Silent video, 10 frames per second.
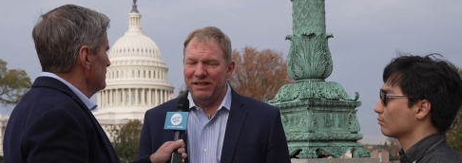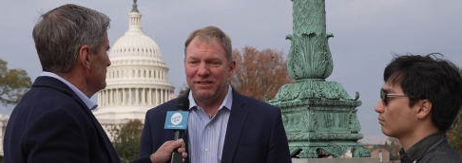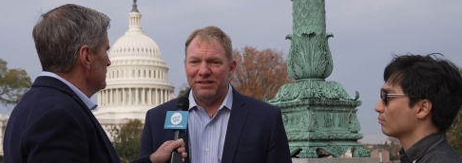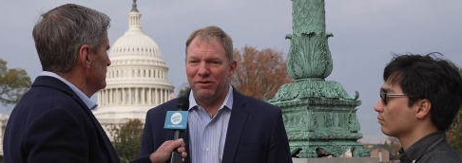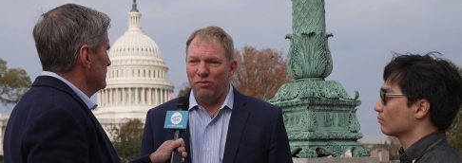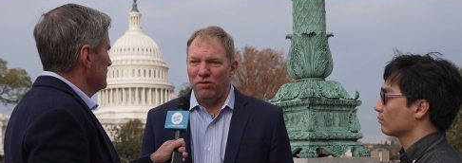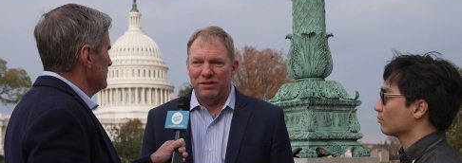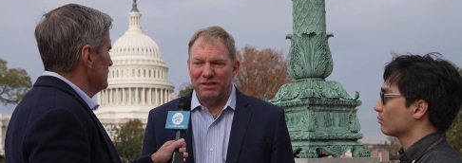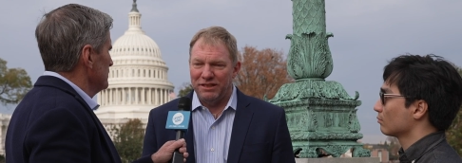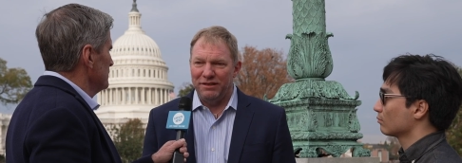Speaker 1: into the,
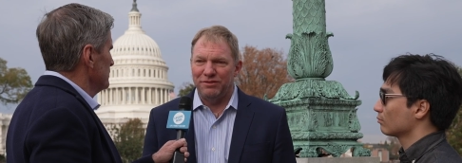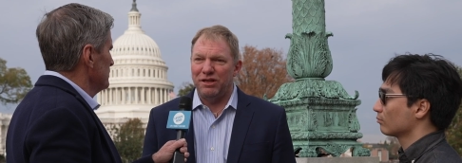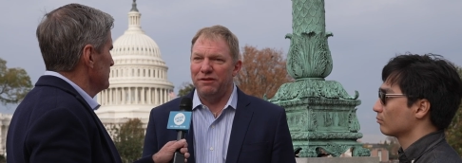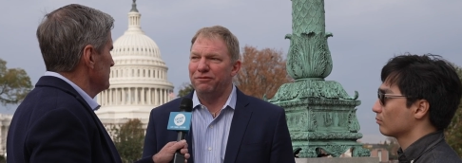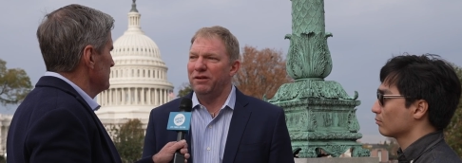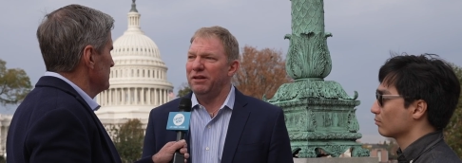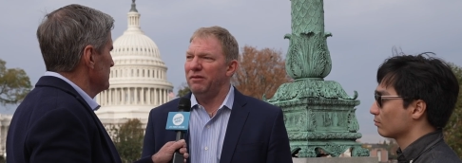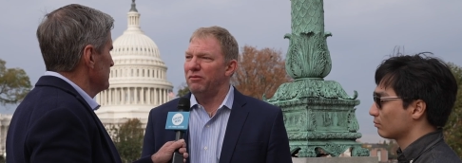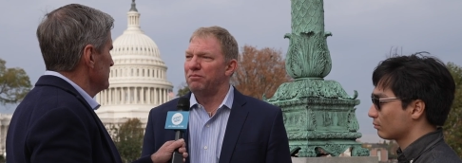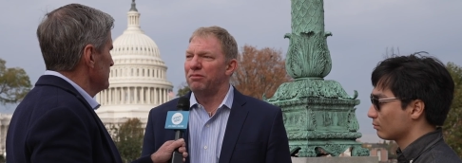the sea of suffering,
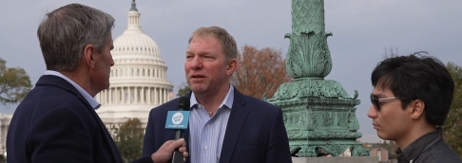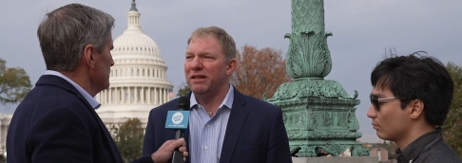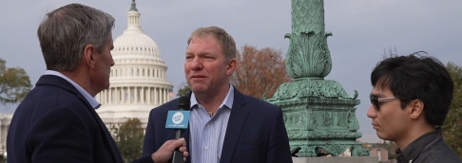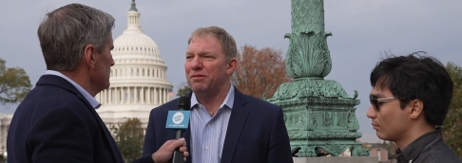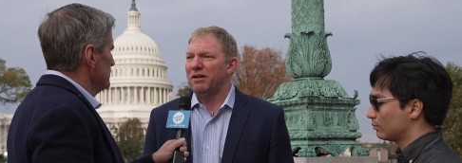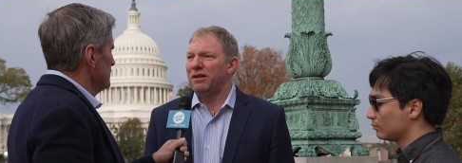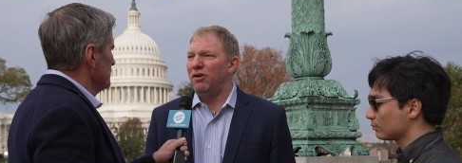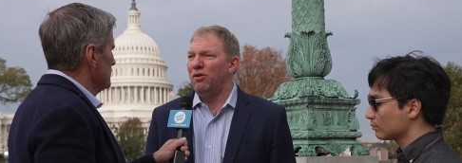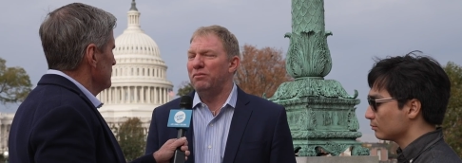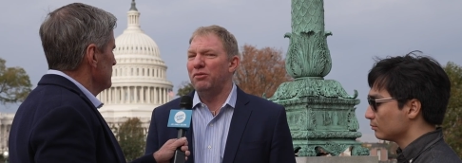and we're bringing that bucket
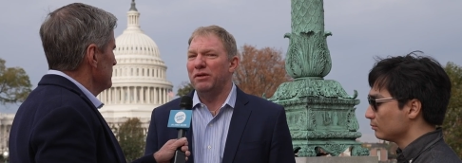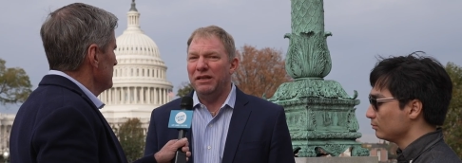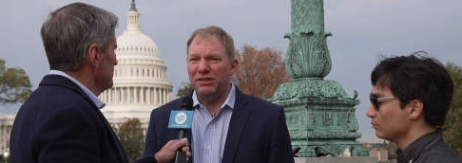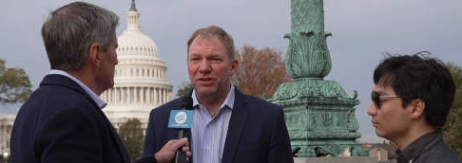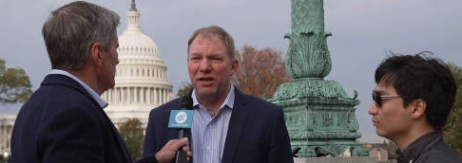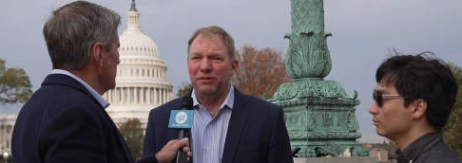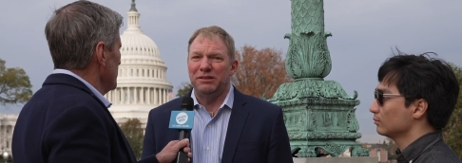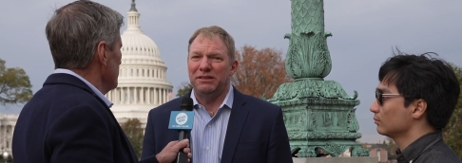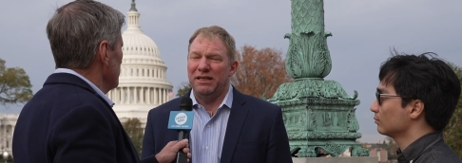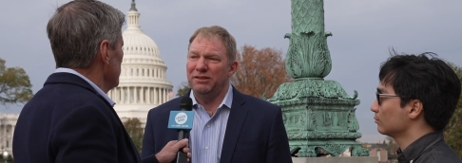home, but we need your help
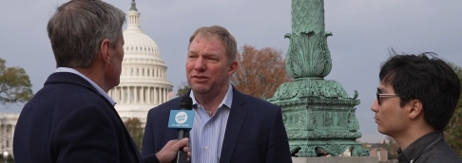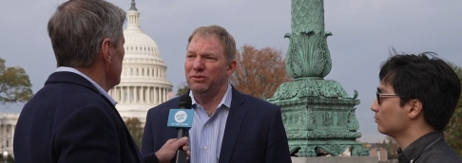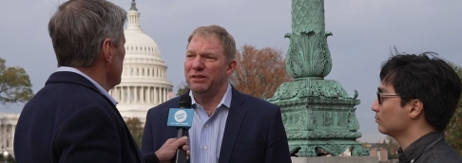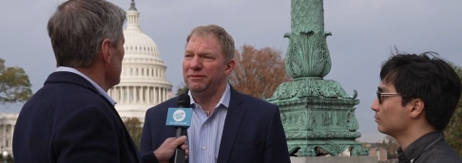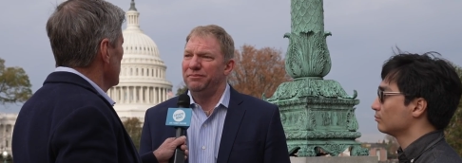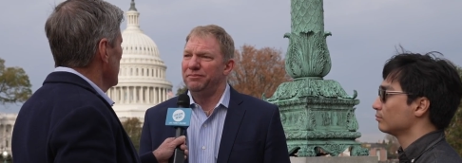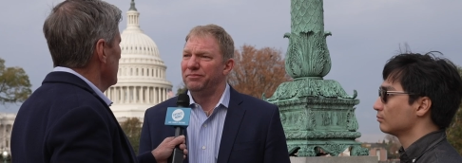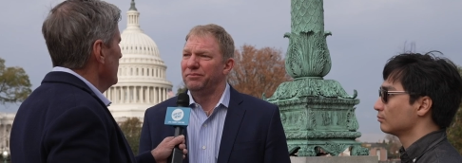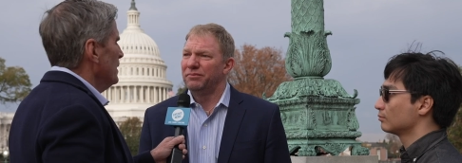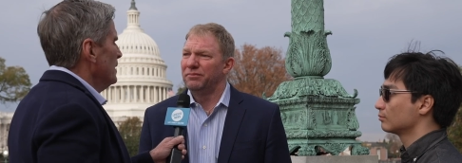right. to tend to it.
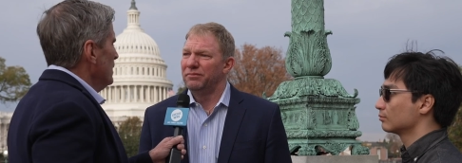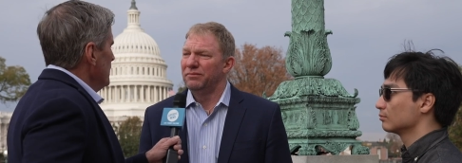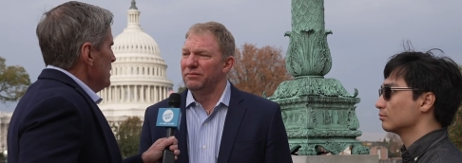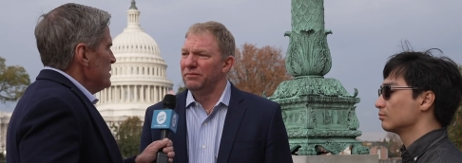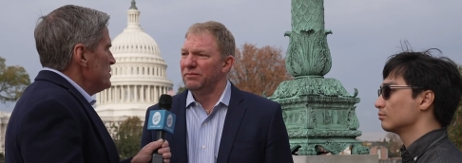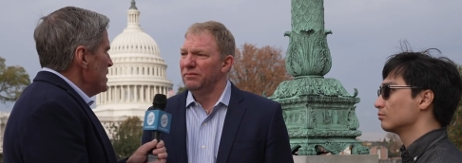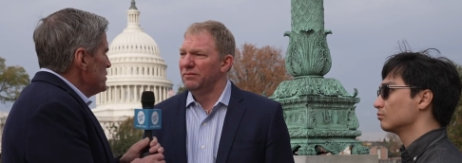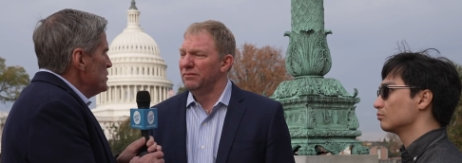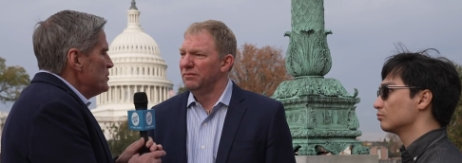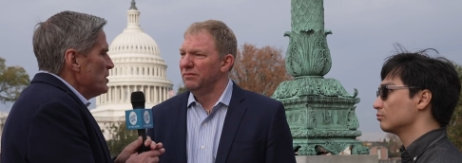
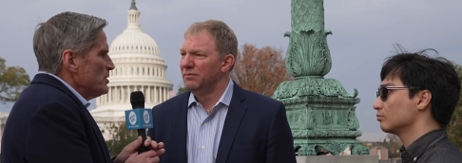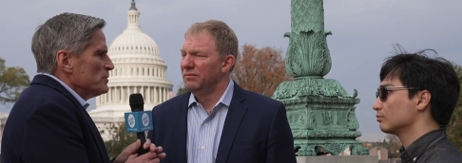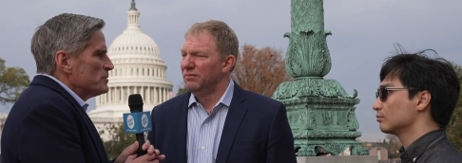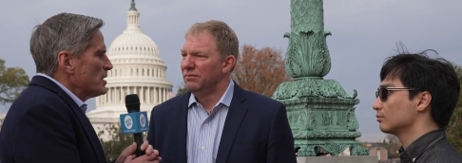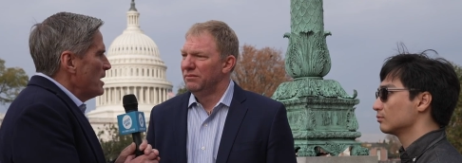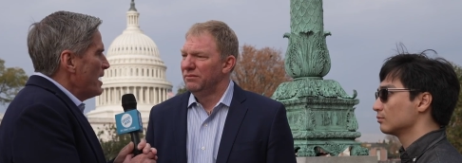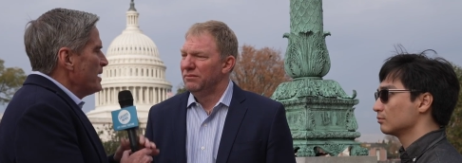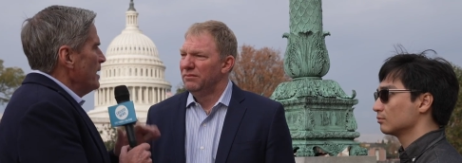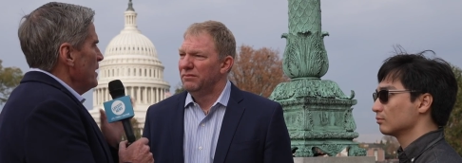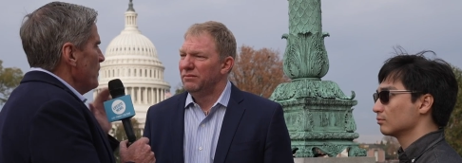
Speaker 2: Jason Jones, I
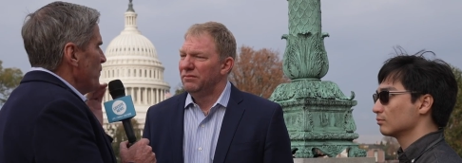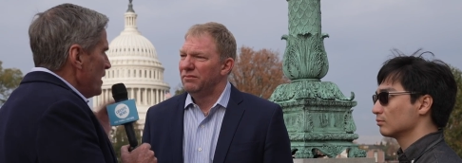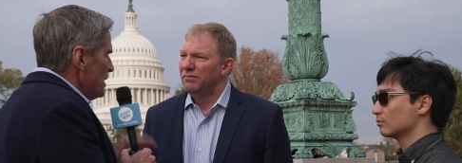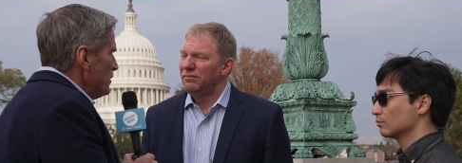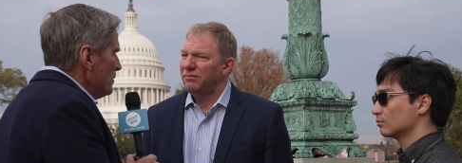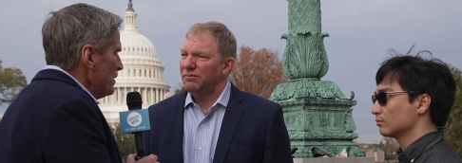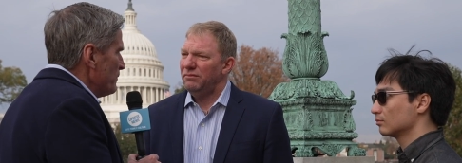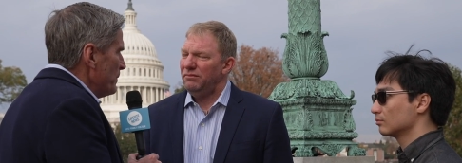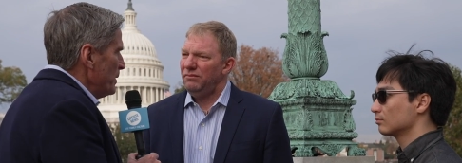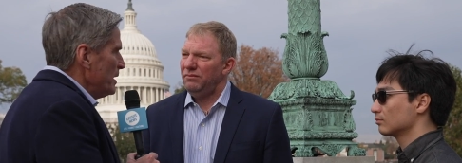can't thank you enough
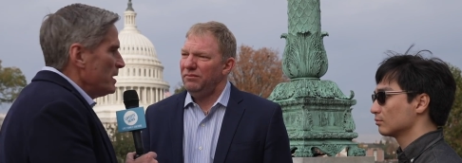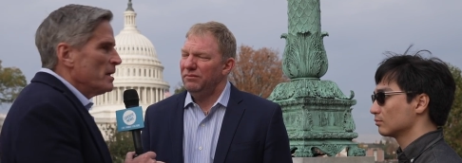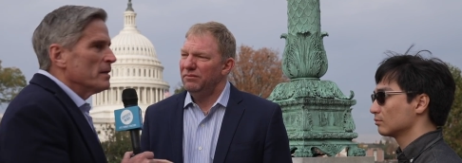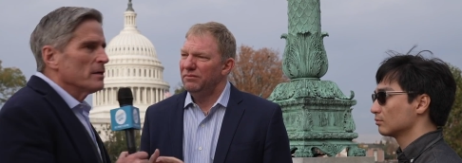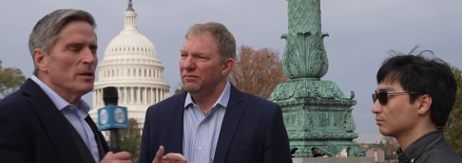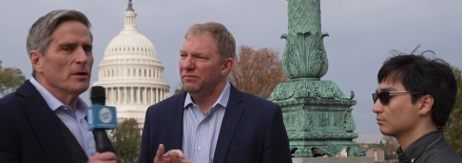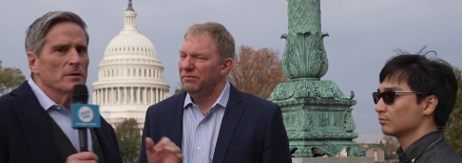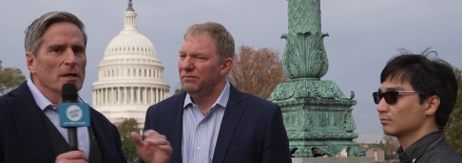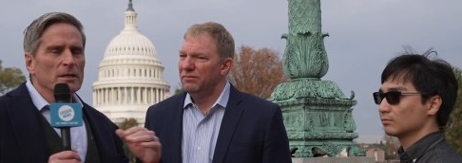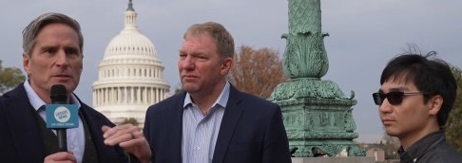for being here. You know,
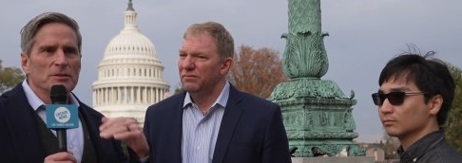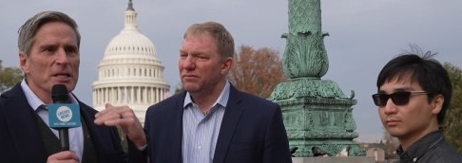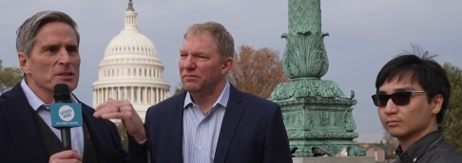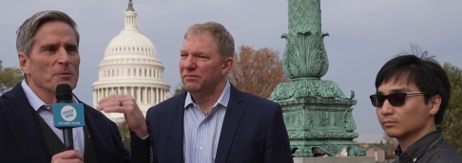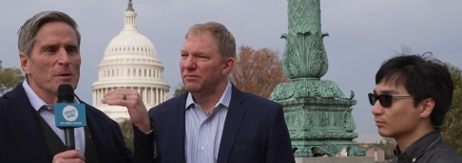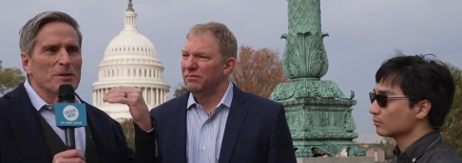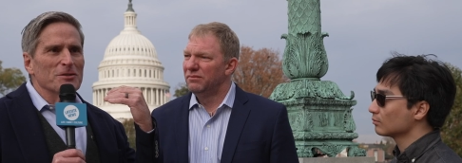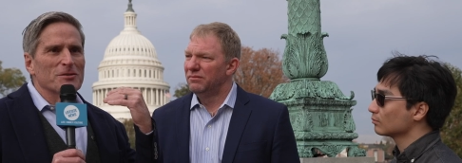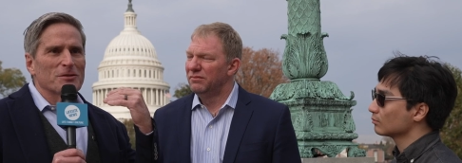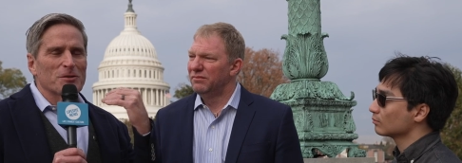uh, Jason, we
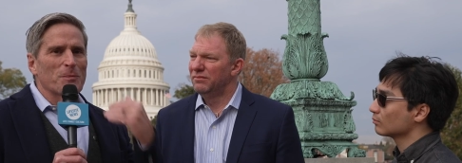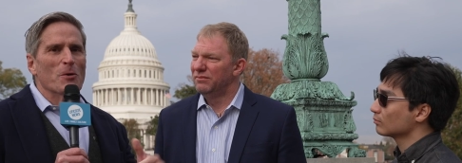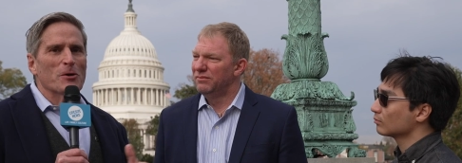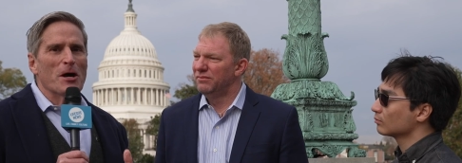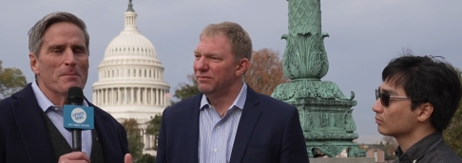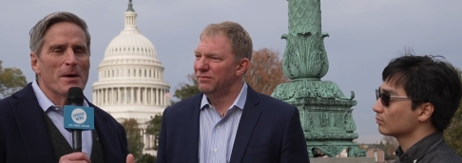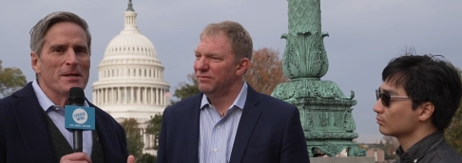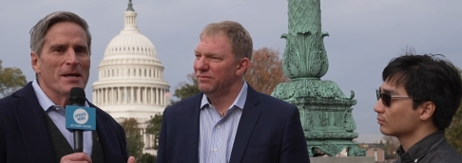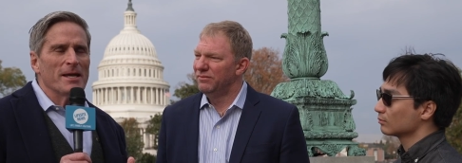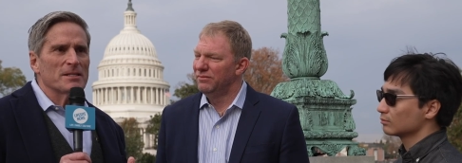just spoke on
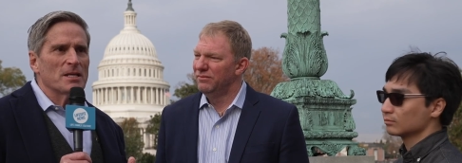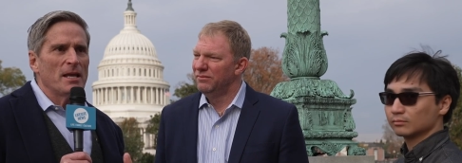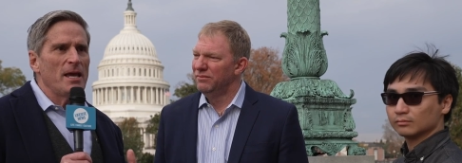Monday. I said,